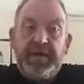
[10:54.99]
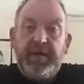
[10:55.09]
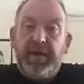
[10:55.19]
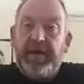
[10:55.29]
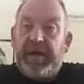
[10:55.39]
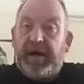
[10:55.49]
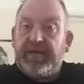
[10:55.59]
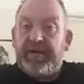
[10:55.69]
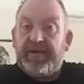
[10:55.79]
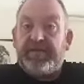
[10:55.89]
in
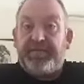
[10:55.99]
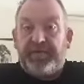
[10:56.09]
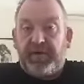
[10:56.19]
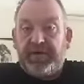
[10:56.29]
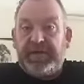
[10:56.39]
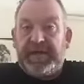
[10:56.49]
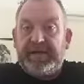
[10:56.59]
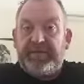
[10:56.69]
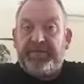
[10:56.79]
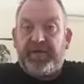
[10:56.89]
Articles 48
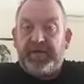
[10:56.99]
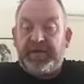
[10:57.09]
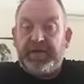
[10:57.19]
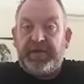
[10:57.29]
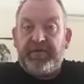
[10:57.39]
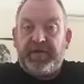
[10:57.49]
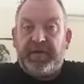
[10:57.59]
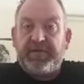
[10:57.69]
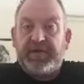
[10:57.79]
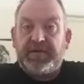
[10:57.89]
and 49 of the
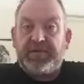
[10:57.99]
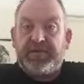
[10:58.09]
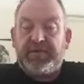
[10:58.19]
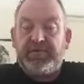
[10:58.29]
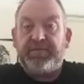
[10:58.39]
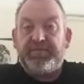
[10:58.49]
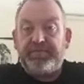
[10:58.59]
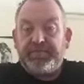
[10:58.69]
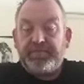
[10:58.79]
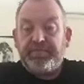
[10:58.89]
Irish Constitution.
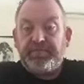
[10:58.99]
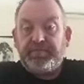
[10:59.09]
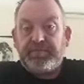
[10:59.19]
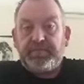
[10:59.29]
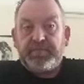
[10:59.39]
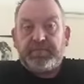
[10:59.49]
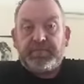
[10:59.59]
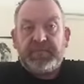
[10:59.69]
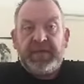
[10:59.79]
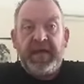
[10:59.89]

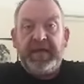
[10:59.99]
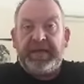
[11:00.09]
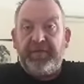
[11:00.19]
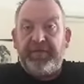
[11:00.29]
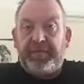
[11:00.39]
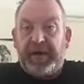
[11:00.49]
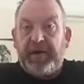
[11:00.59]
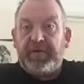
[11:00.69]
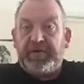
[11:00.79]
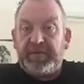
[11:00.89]
And it gave the
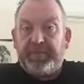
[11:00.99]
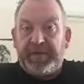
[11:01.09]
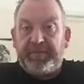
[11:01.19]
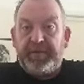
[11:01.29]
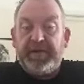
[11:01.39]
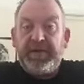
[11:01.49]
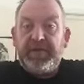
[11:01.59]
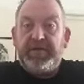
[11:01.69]
power to the people to